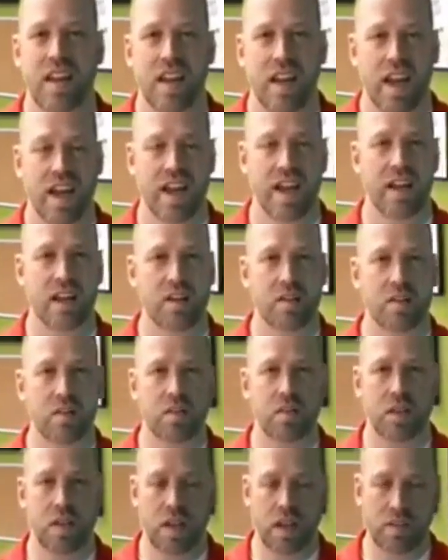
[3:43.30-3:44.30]

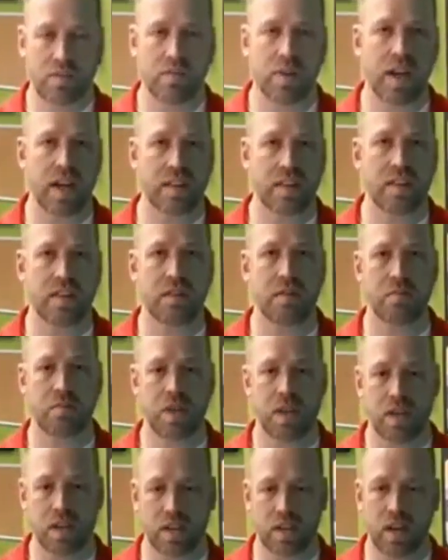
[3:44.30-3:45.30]
And invite them
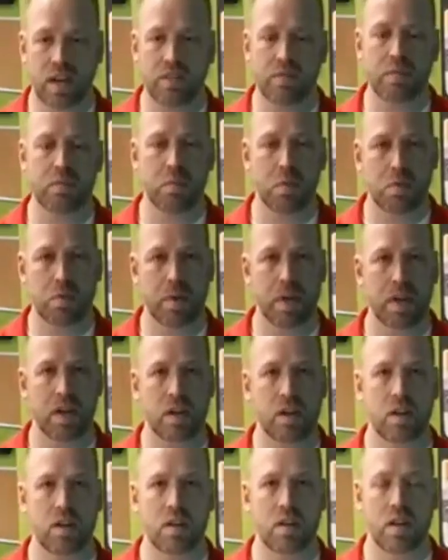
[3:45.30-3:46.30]
in a comfortable
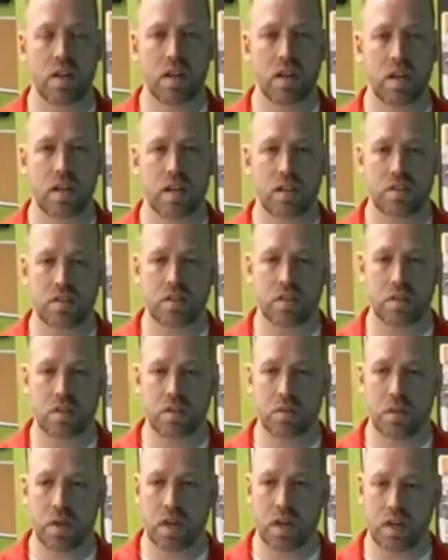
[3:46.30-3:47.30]
manner
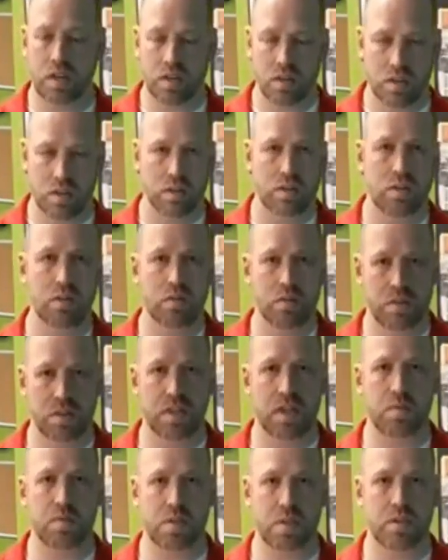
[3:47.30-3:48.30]
into the
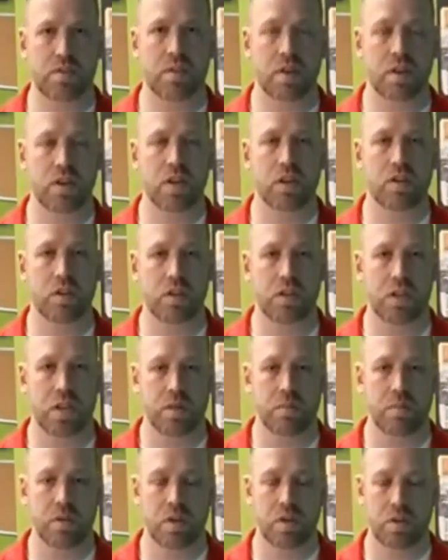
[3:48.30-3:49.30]
reception of our
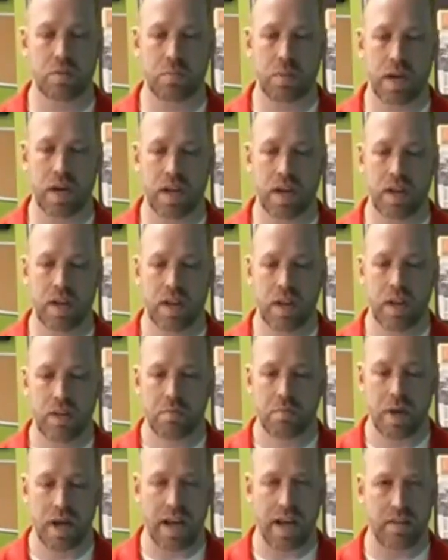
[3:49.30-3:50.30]
dealership, you know, by
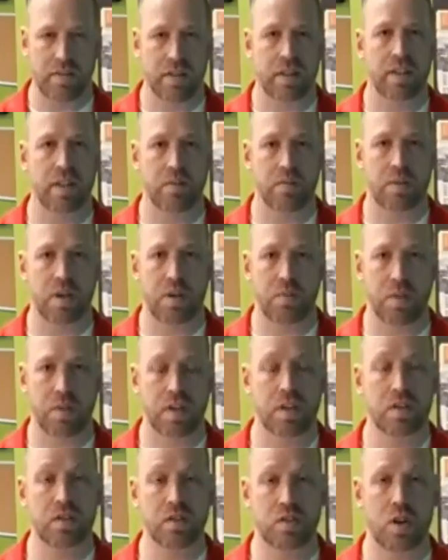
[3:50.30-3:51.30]
having them come
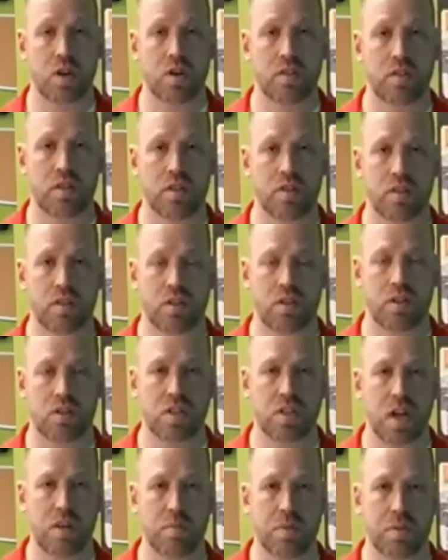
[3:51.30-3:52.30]
in to start their
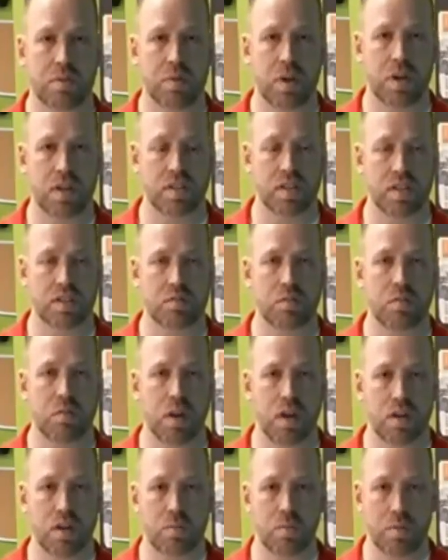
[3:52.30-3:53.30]
shopping process. We
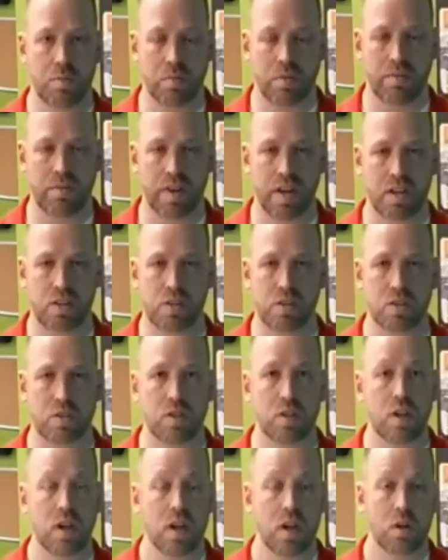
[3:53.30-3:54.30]
want it to be
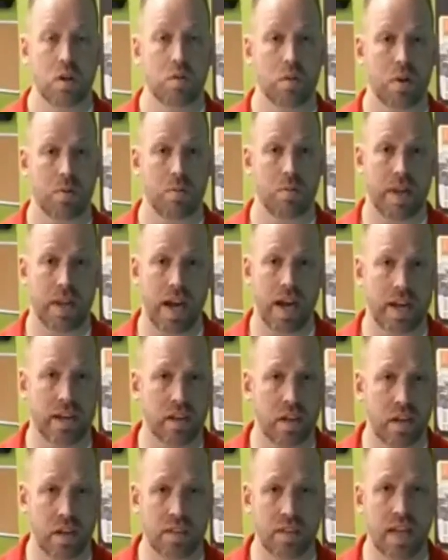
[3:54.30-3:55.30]
professional. We want to make eye
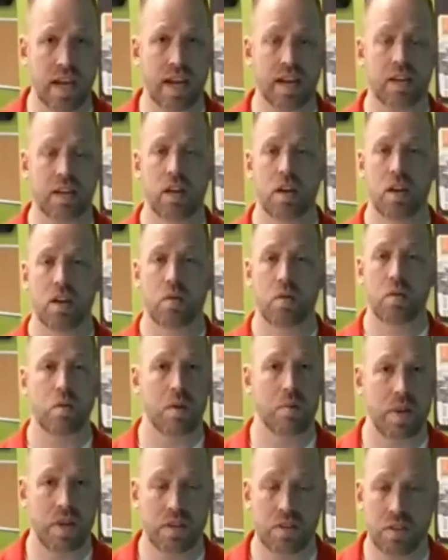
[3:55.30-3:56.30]
contact. We
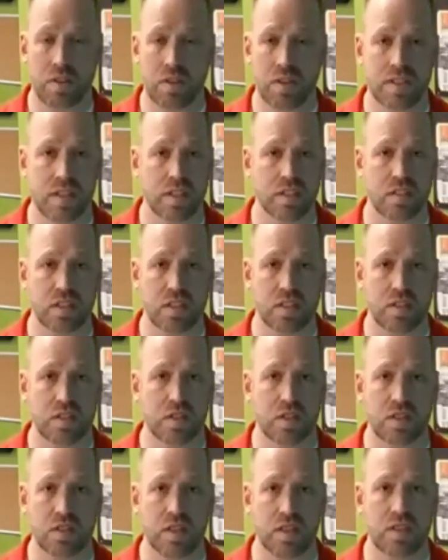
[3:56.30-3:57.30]
want to make sure the sales
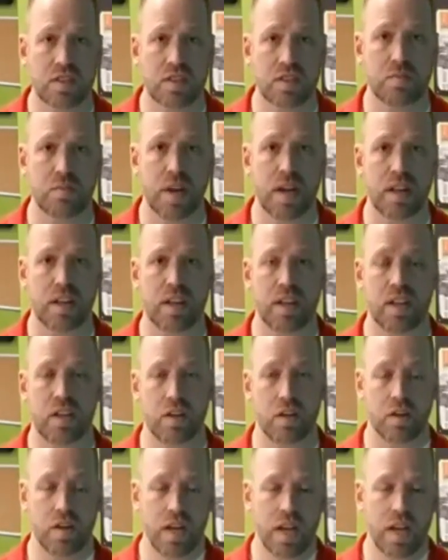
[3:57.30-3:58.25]
consultant is smiling at you.